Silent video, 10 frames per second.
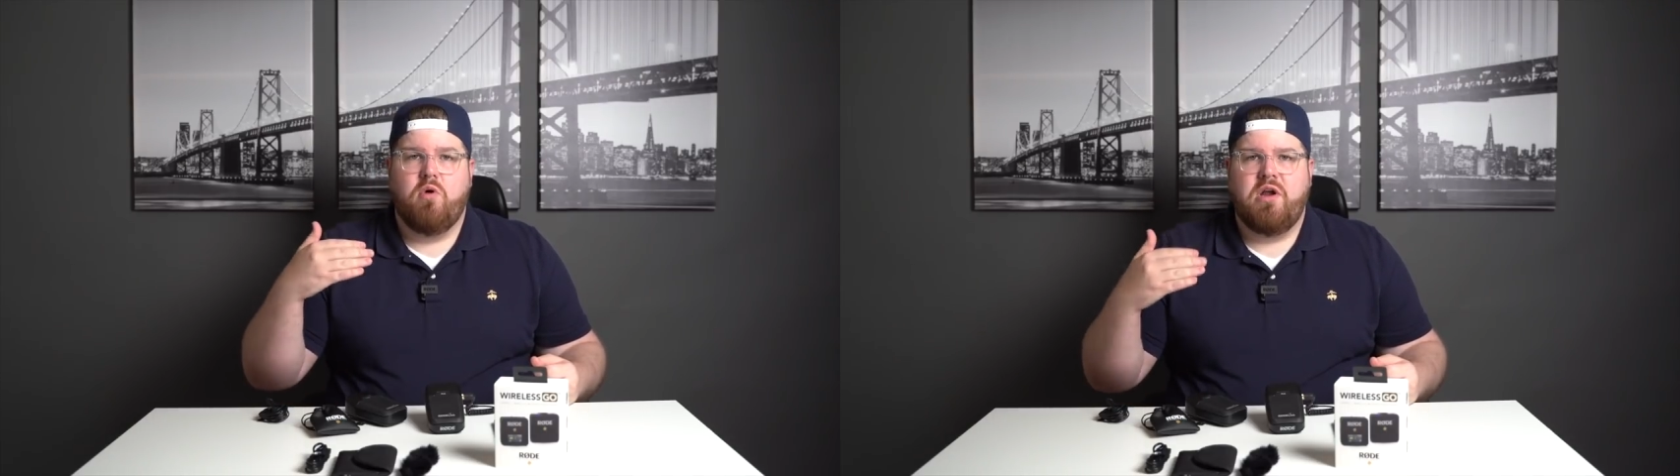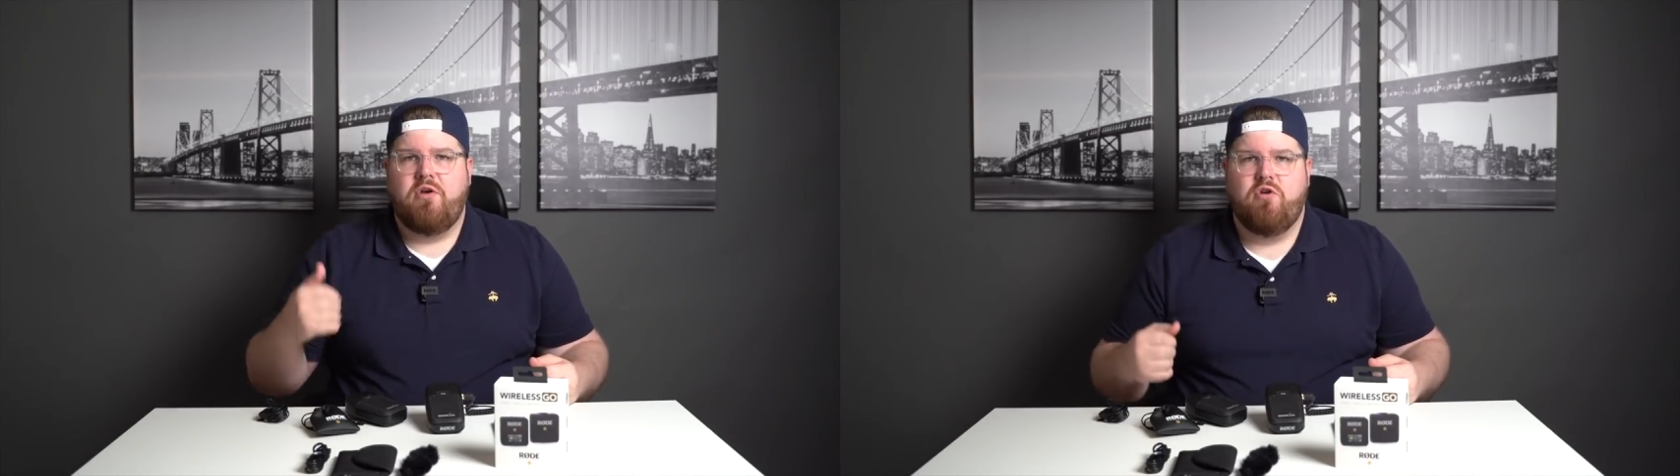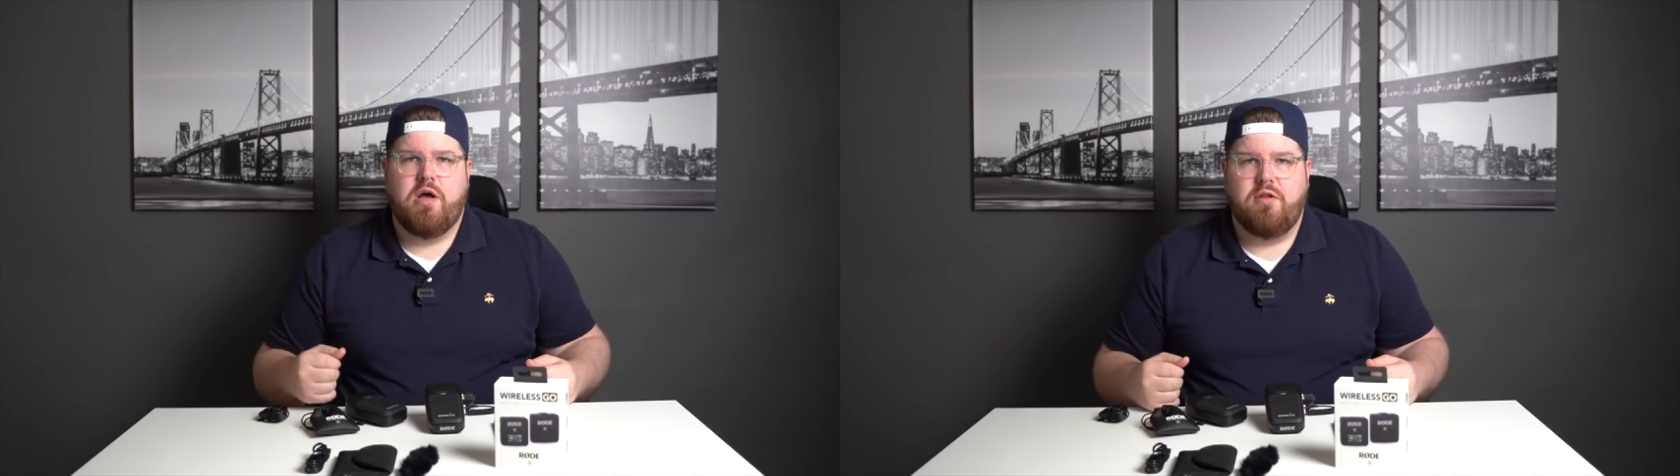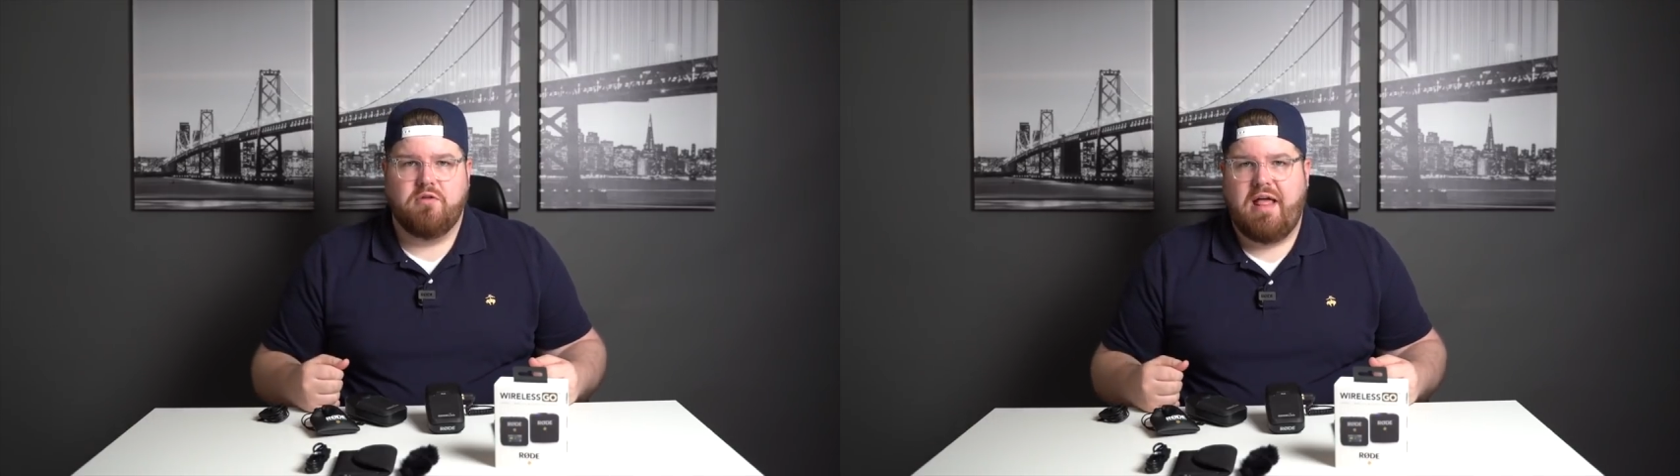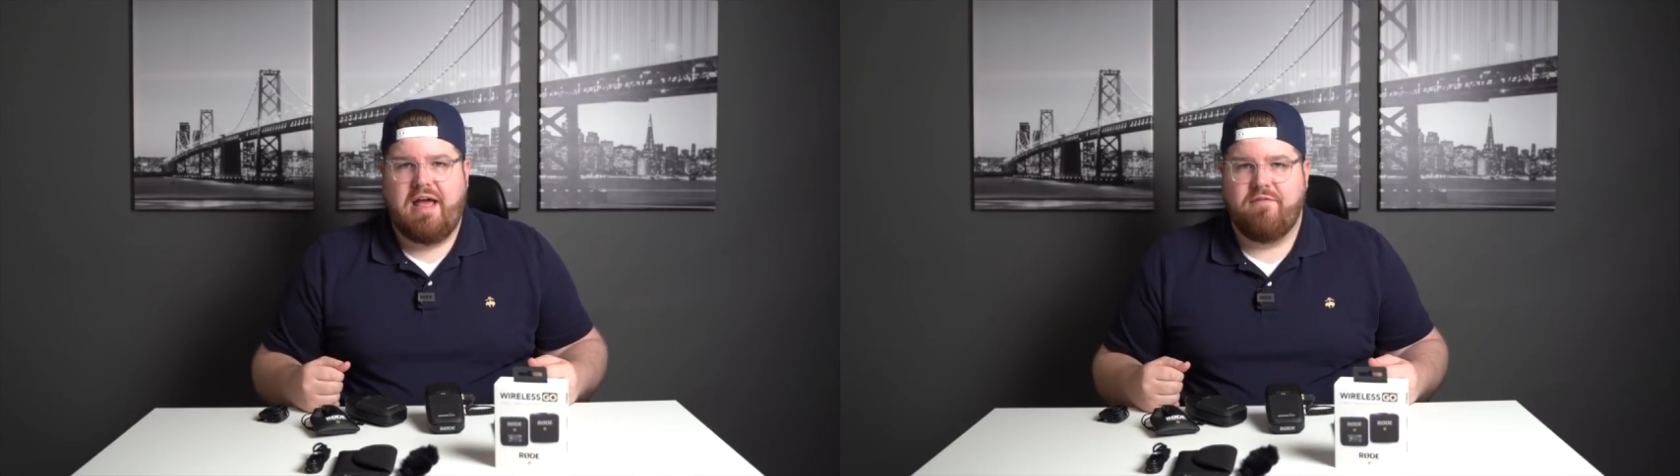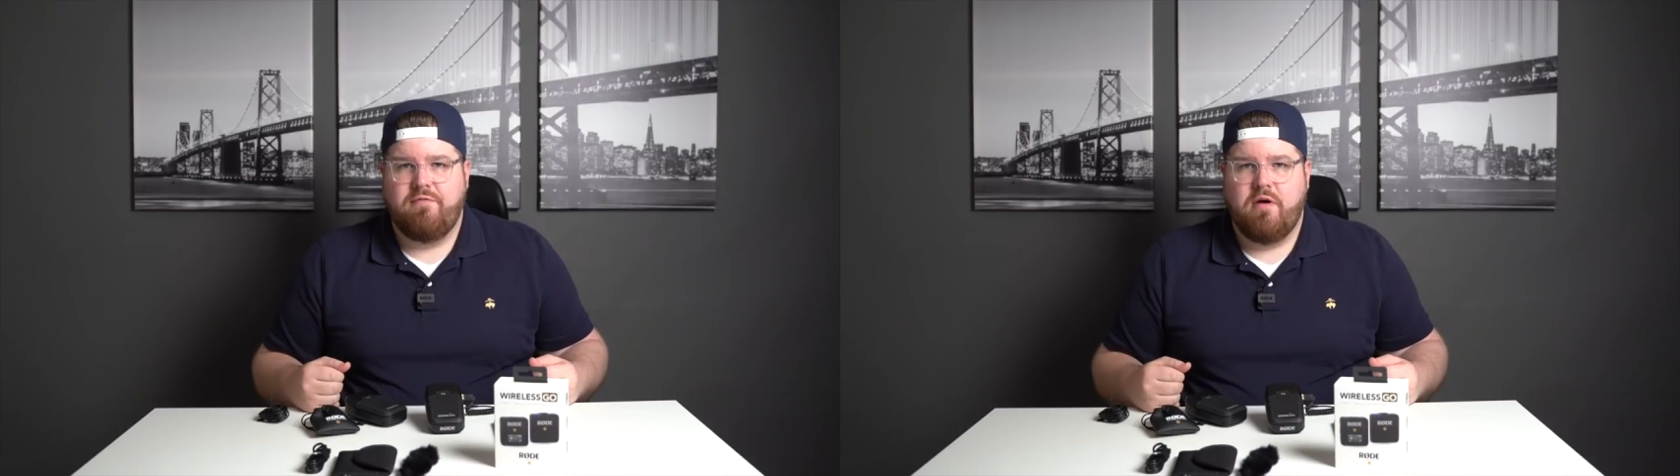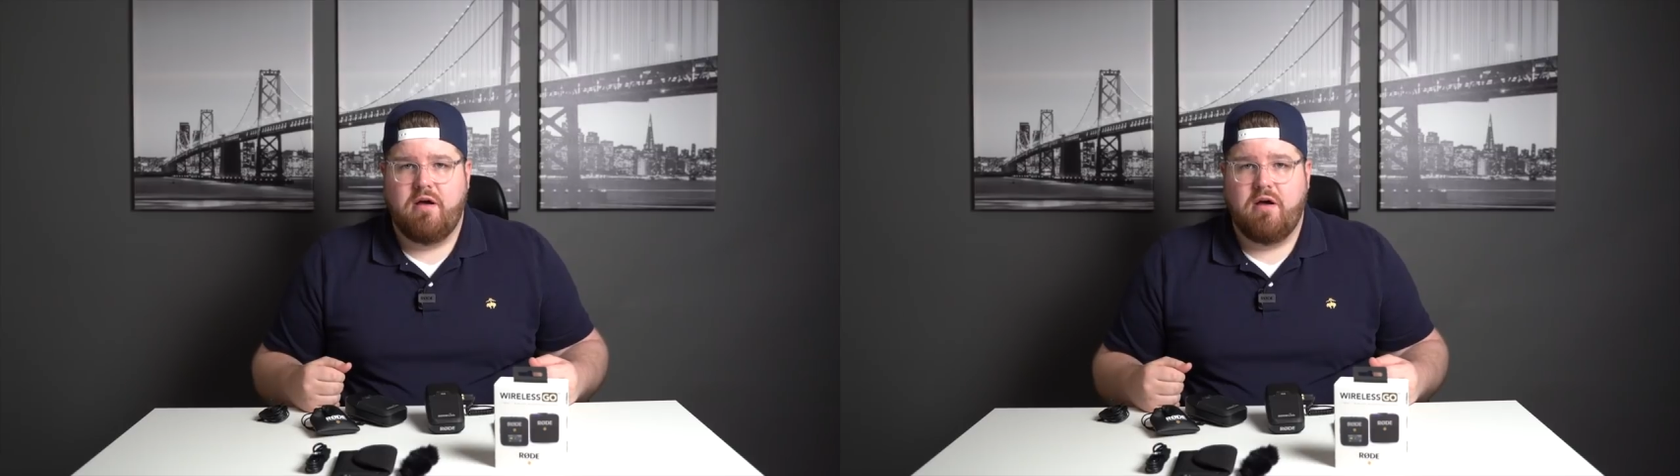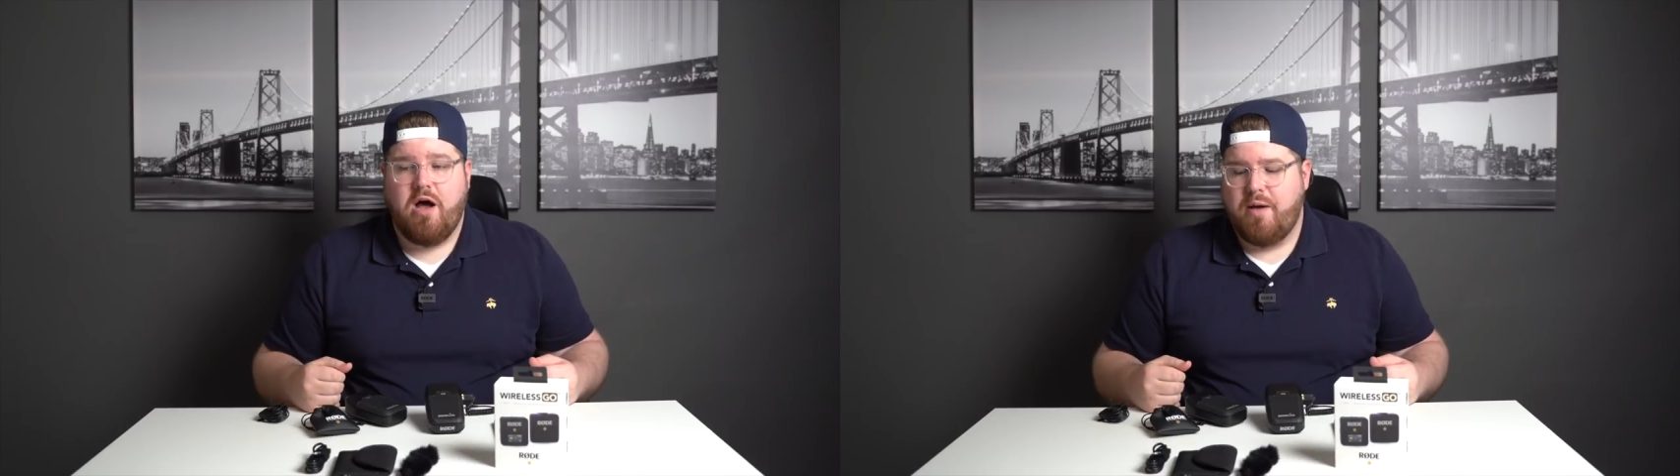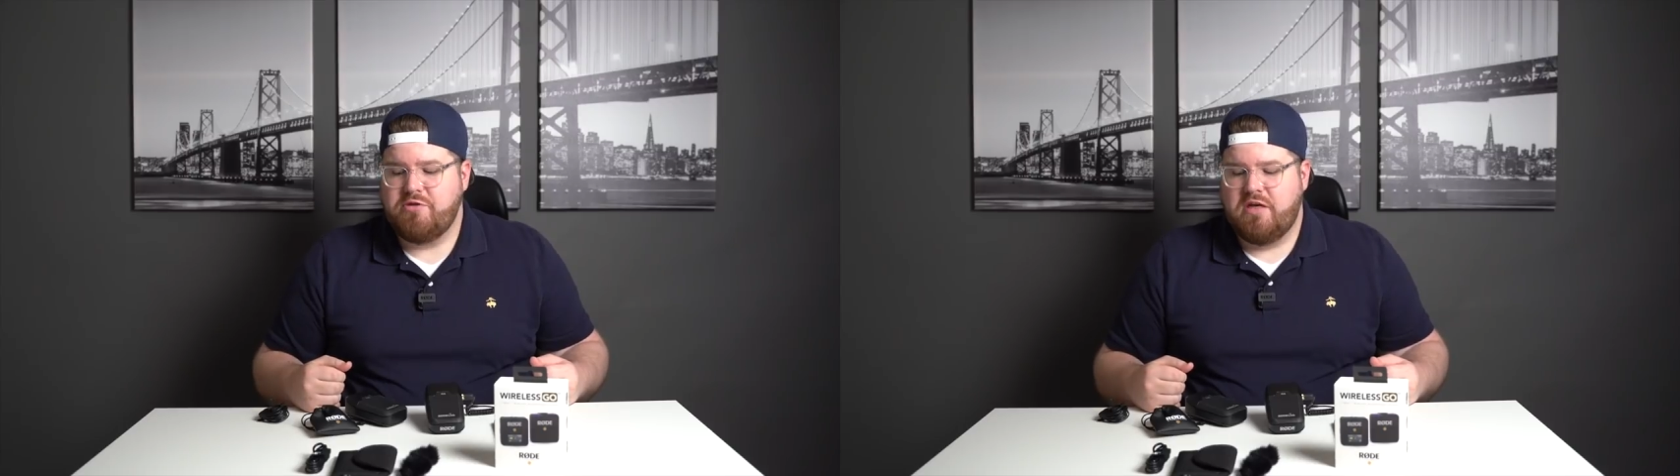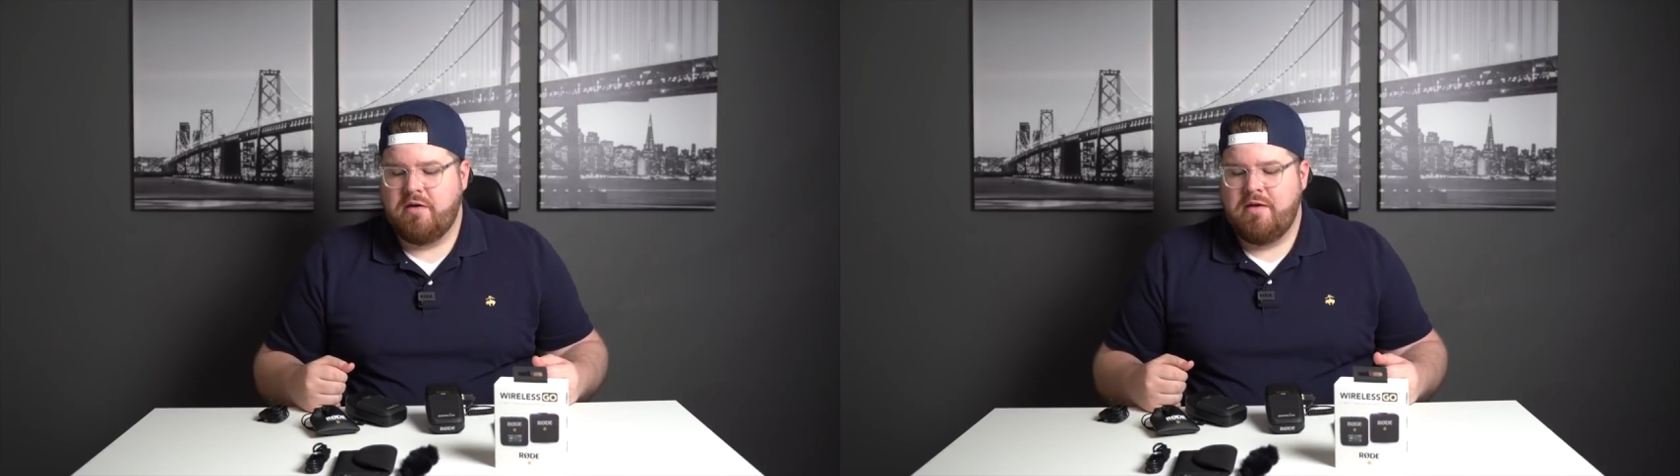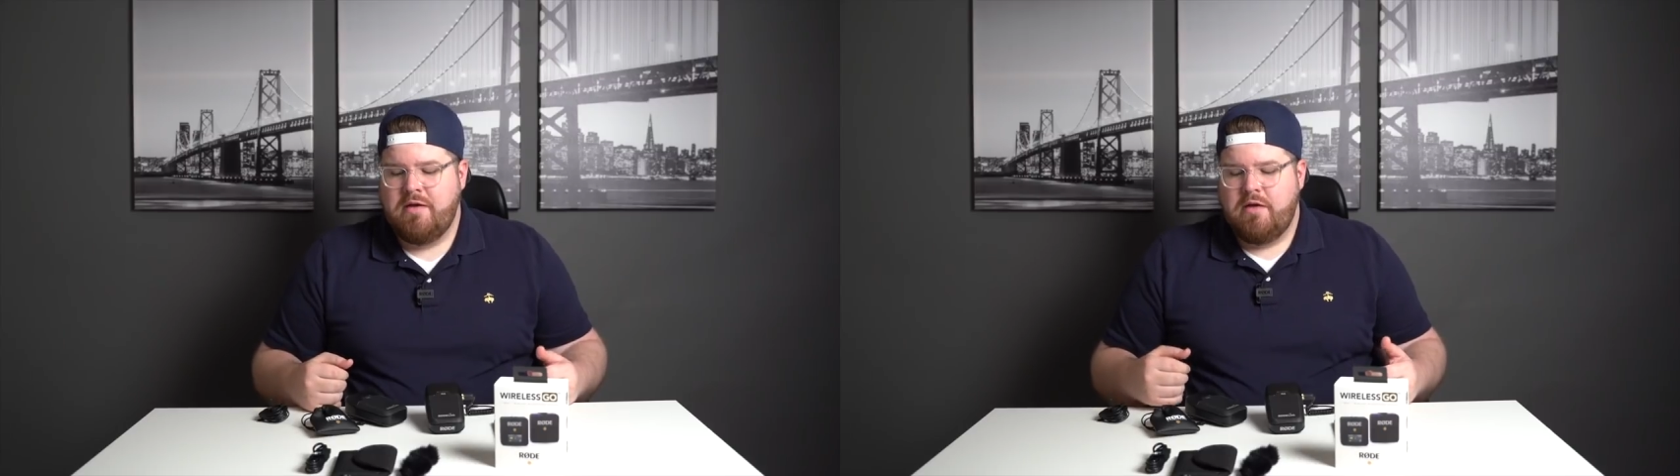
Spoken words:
$100 lav option